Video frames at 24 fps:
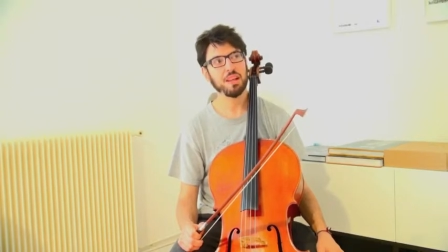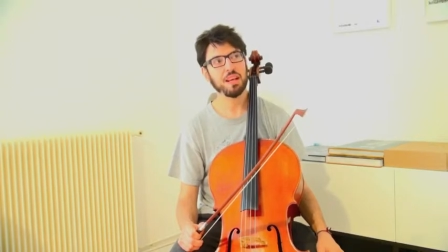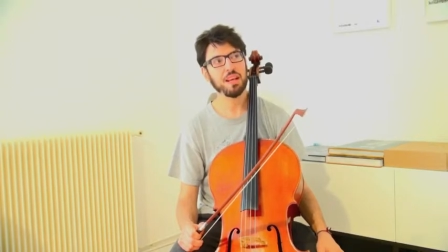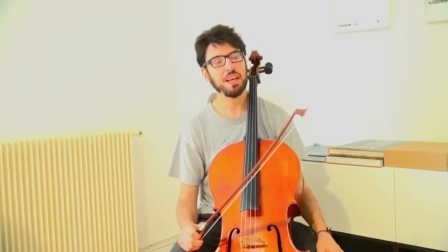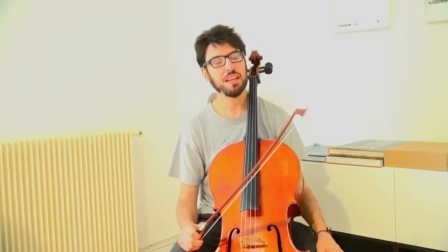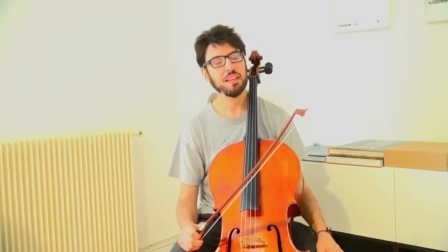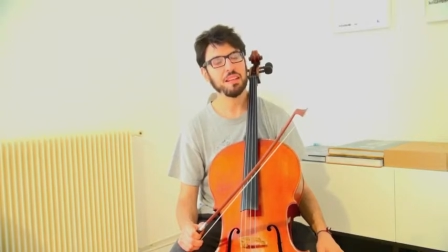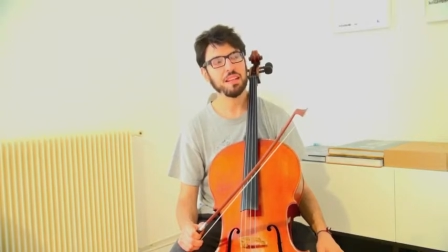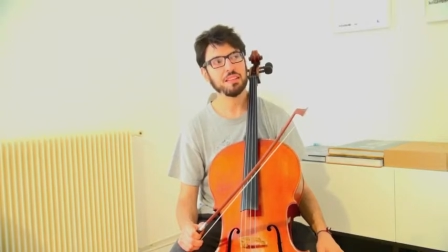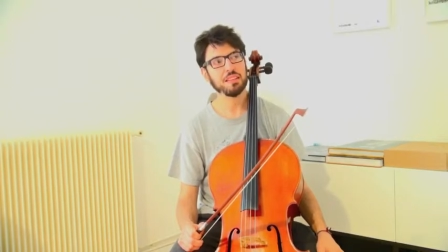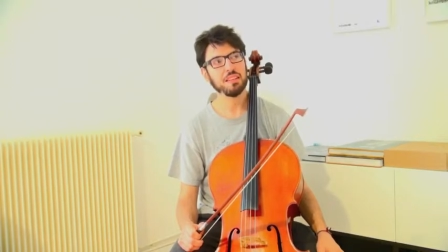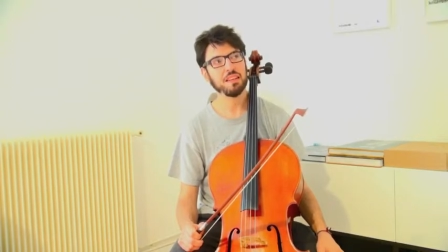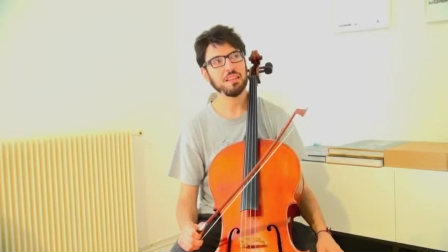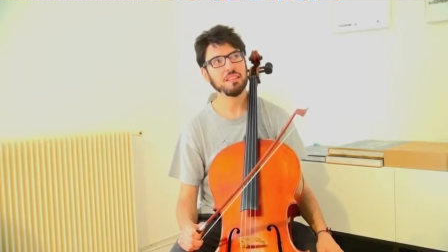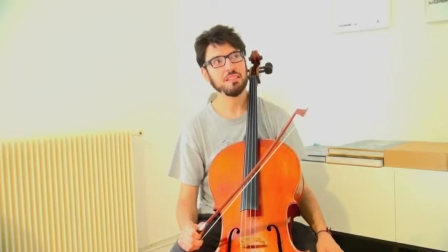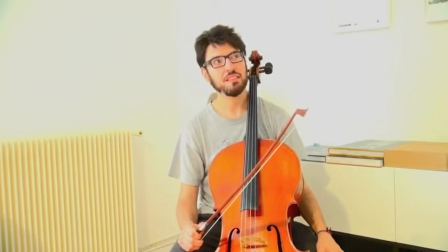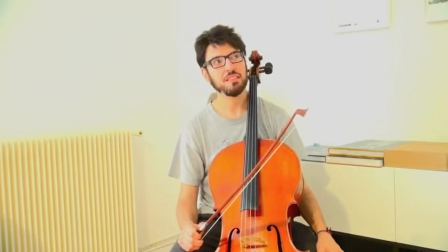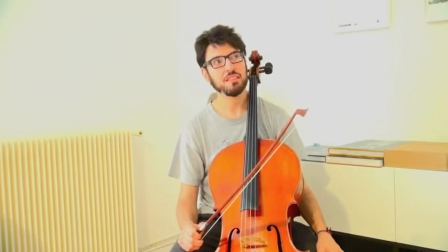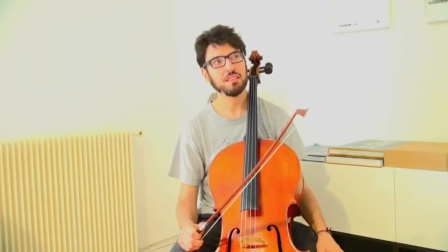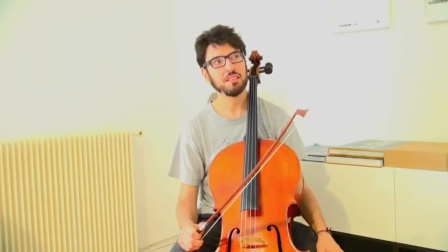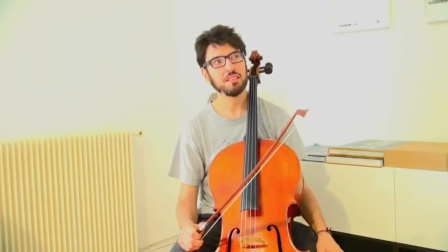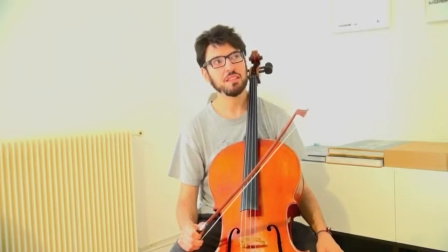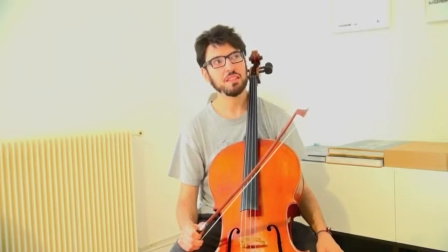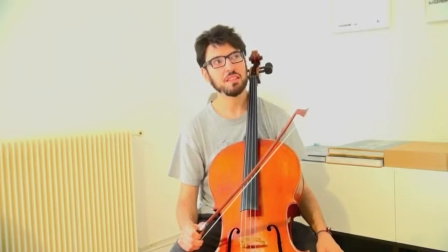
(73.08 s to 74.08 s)
at
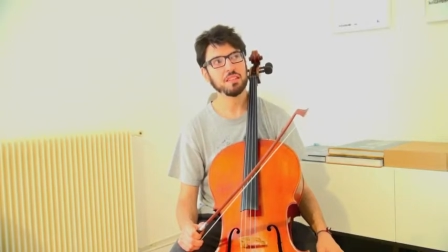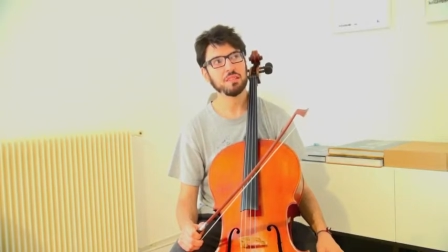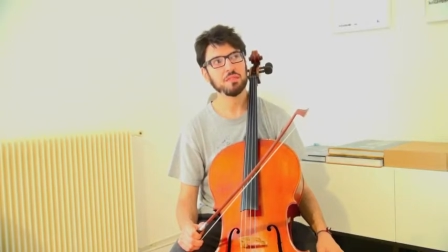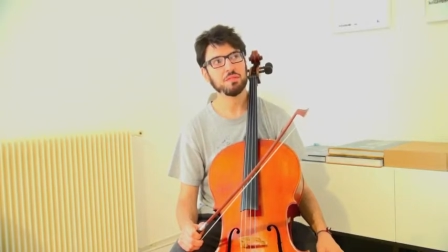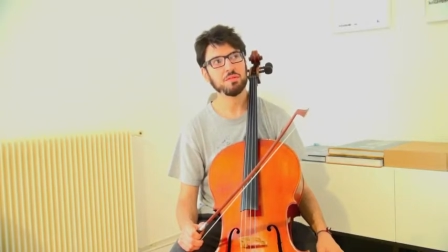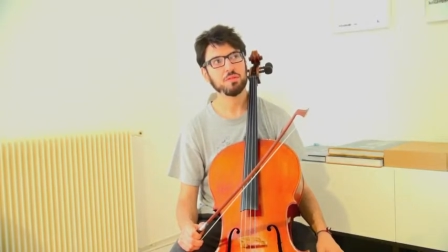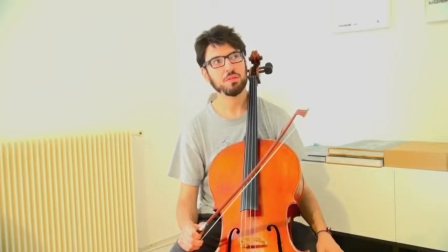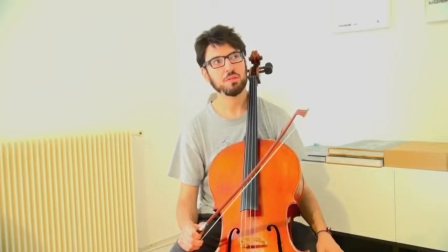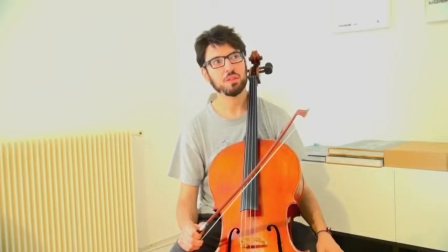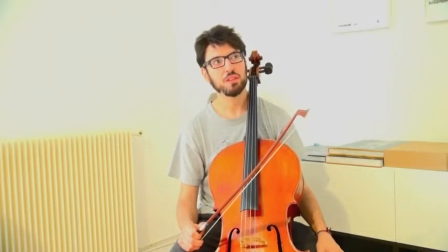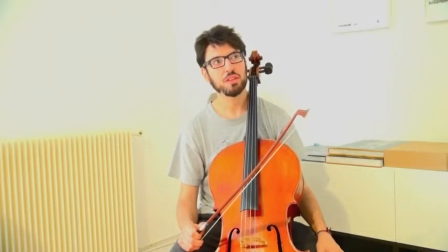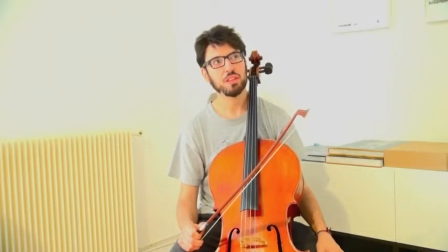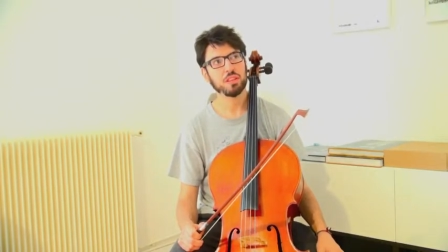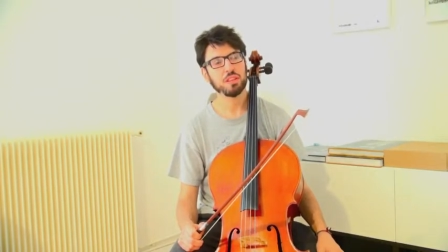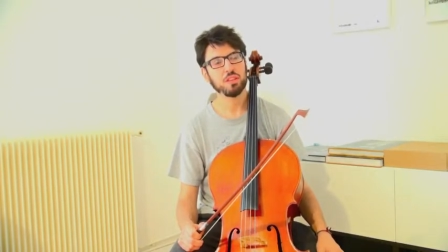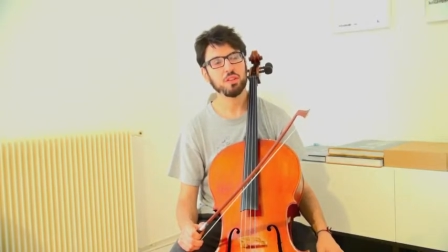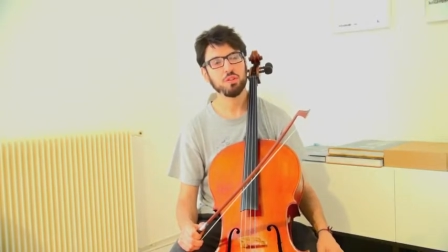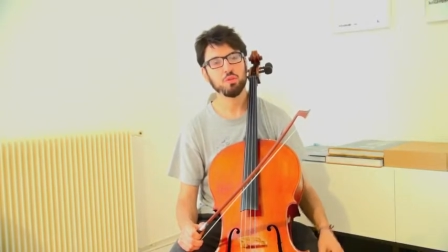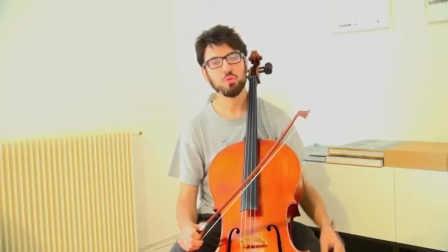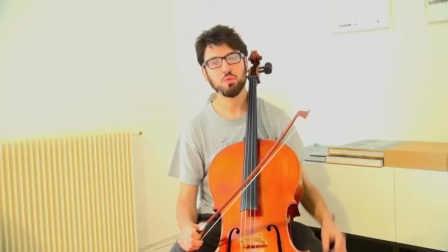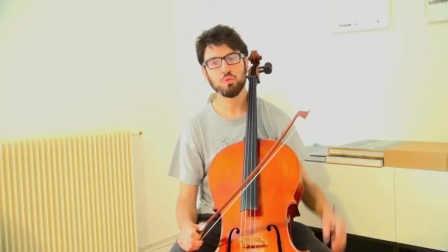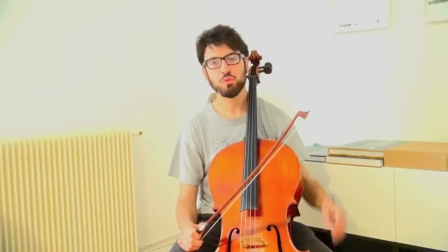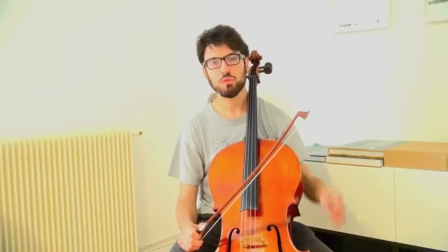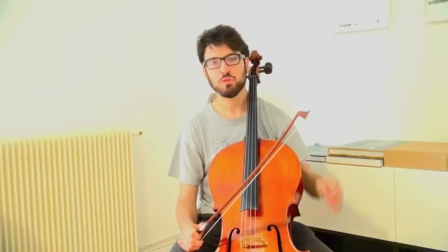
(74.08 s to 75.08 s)
least for the
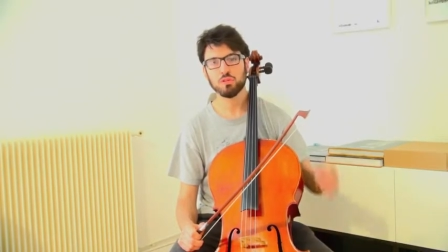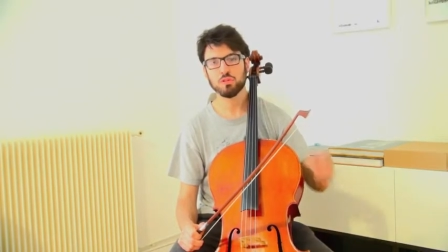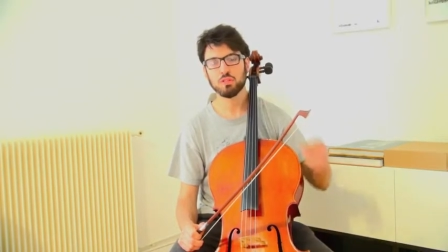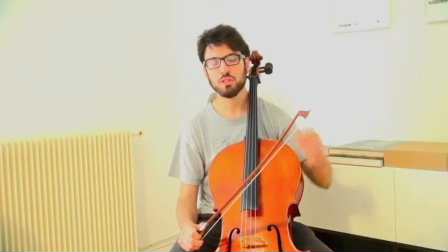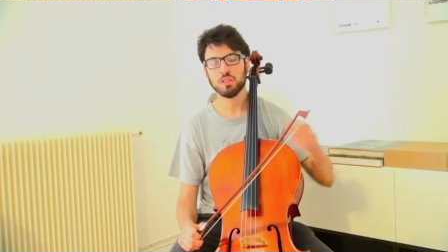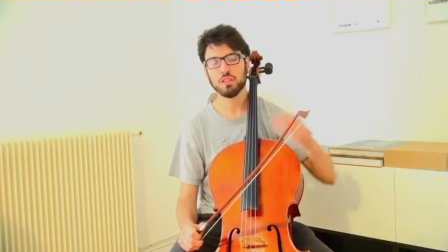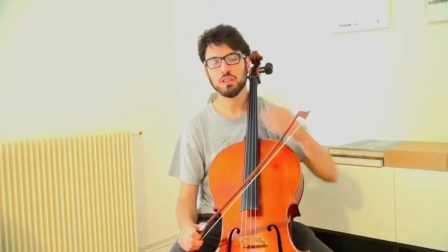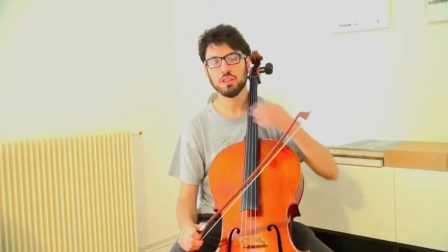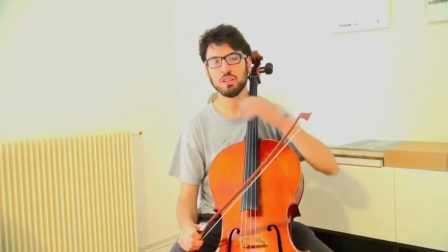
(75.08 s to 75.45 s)
use